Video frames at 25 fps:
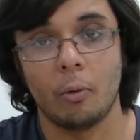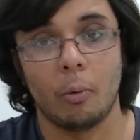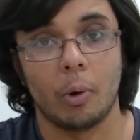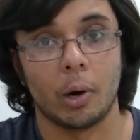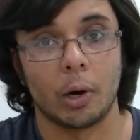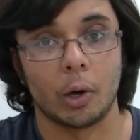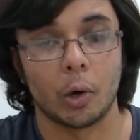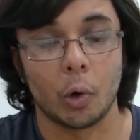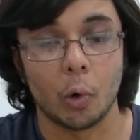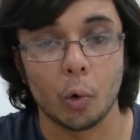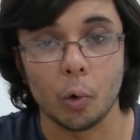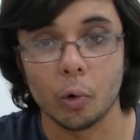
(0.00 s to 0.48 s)

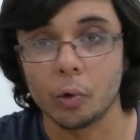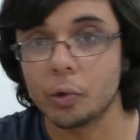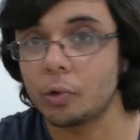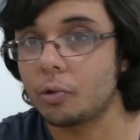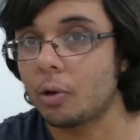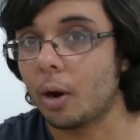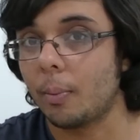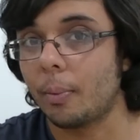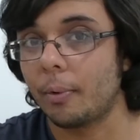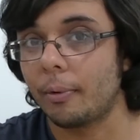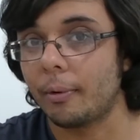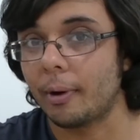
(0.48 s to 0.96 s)
want to cause
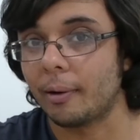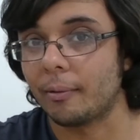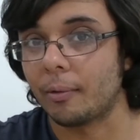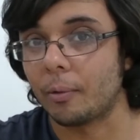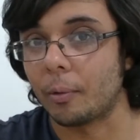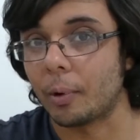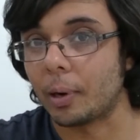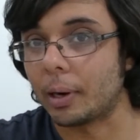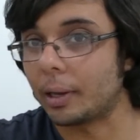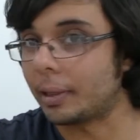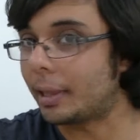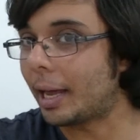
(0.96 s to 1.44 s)
trouble for
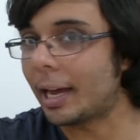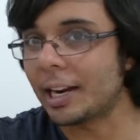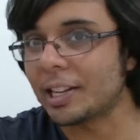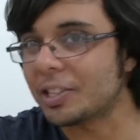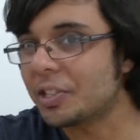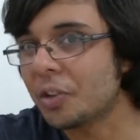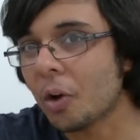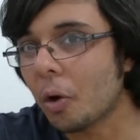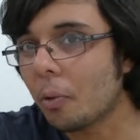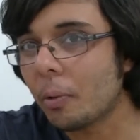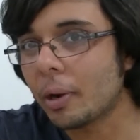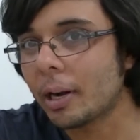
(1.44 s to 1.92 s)
everyone. That
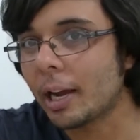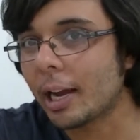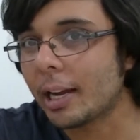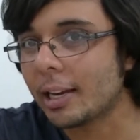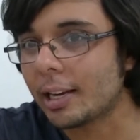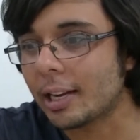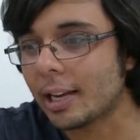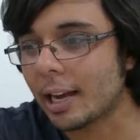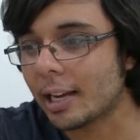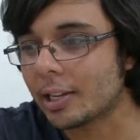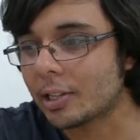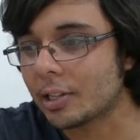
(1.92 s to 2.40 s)
is not what
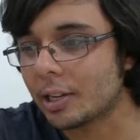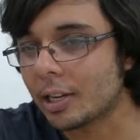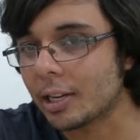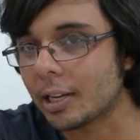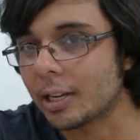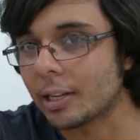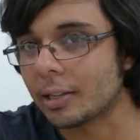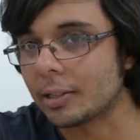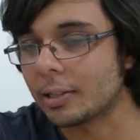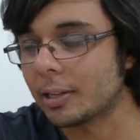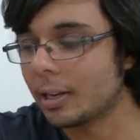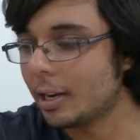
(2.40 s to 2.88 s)

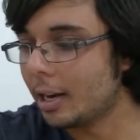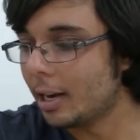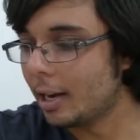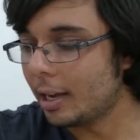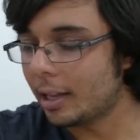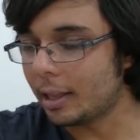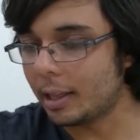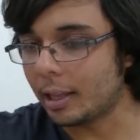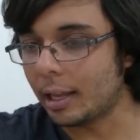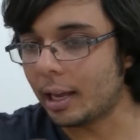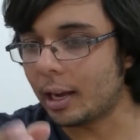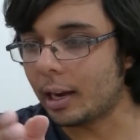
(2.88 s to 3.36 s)
ADHD is.
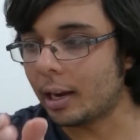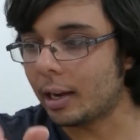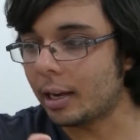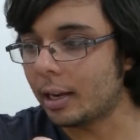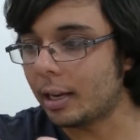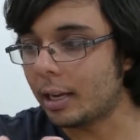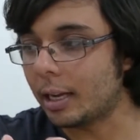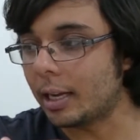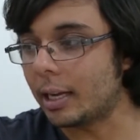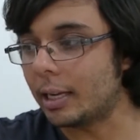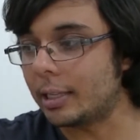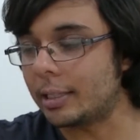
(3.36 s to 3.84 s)

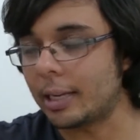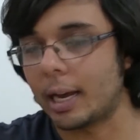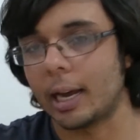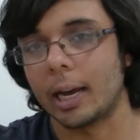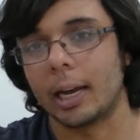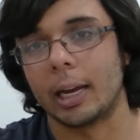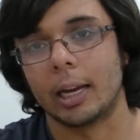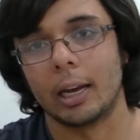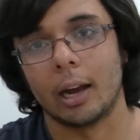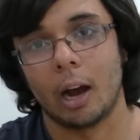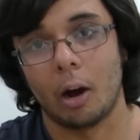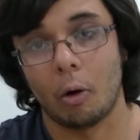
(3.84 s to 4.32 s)
There is
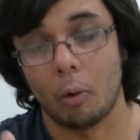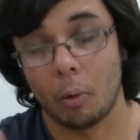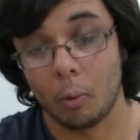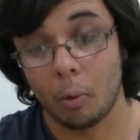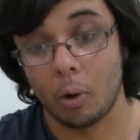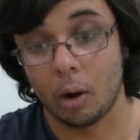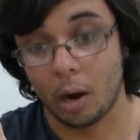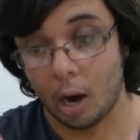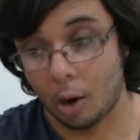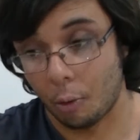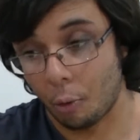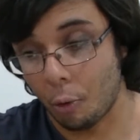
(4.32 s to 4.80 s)

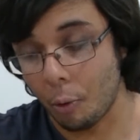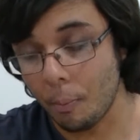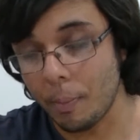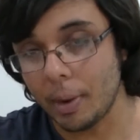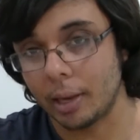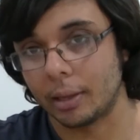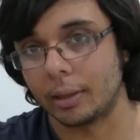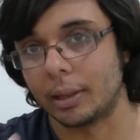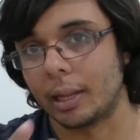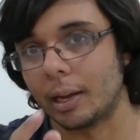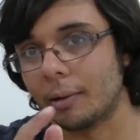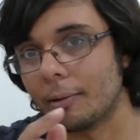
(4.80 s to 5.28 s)
I'll
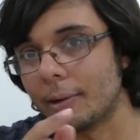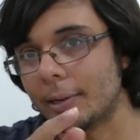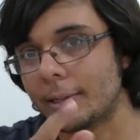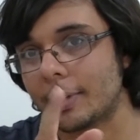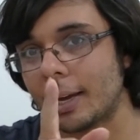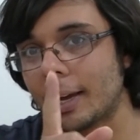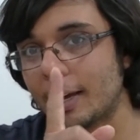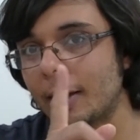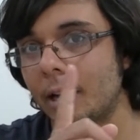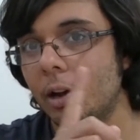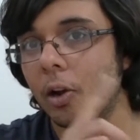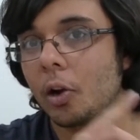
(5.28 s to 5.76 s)
admit, there is
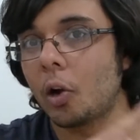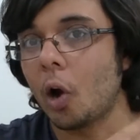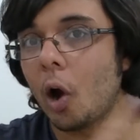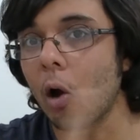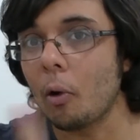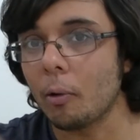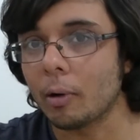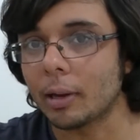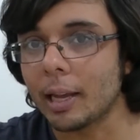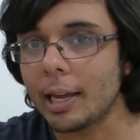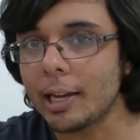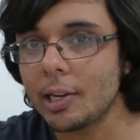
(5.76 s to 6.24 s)
a
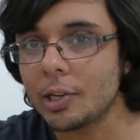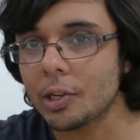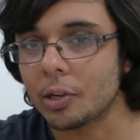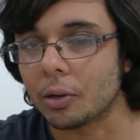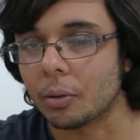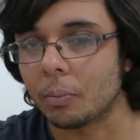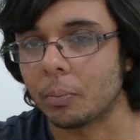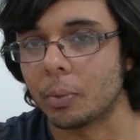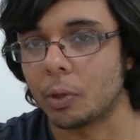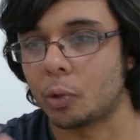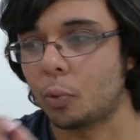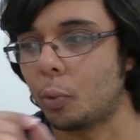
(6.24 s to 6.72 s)

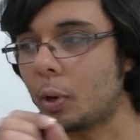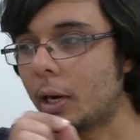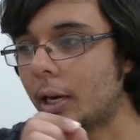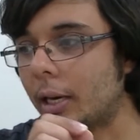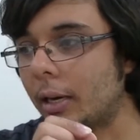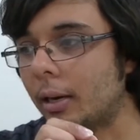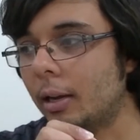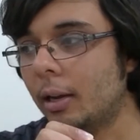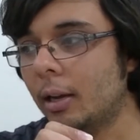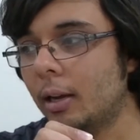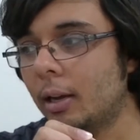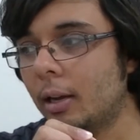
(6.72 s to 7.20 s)
correlation
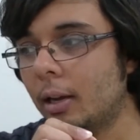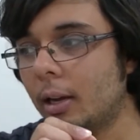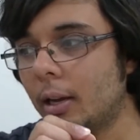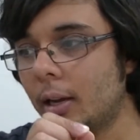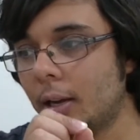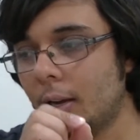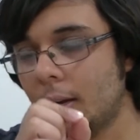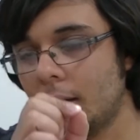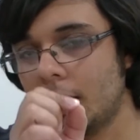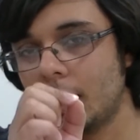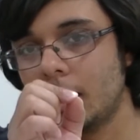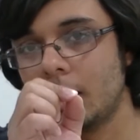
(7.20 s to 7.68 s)
between
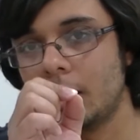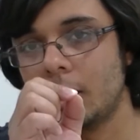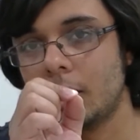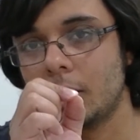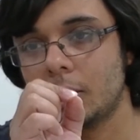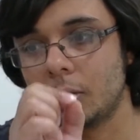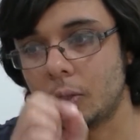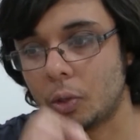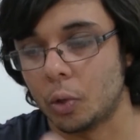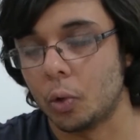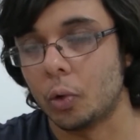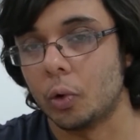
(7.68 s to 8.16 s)

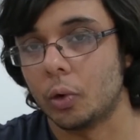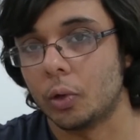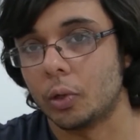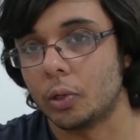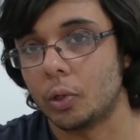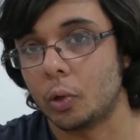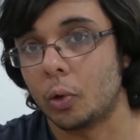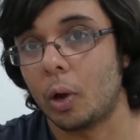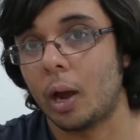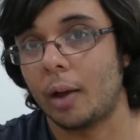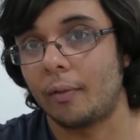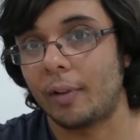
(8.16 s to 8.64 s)

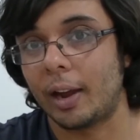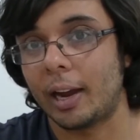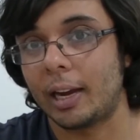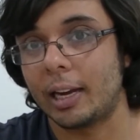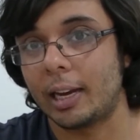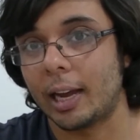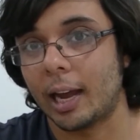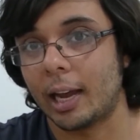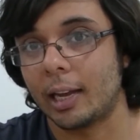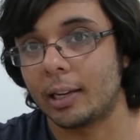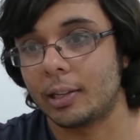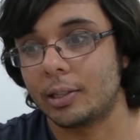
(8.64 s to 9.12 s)
students who have
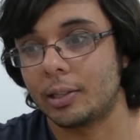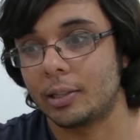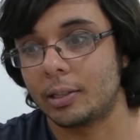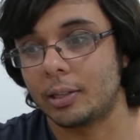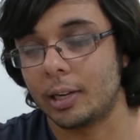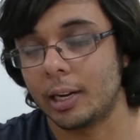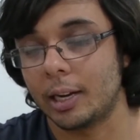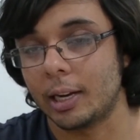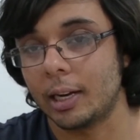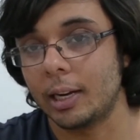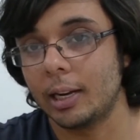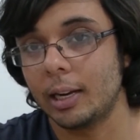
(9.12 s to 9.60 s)

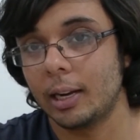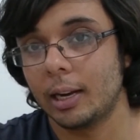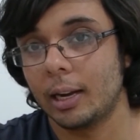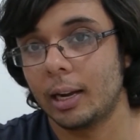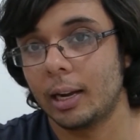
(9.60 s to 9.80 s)
ADHD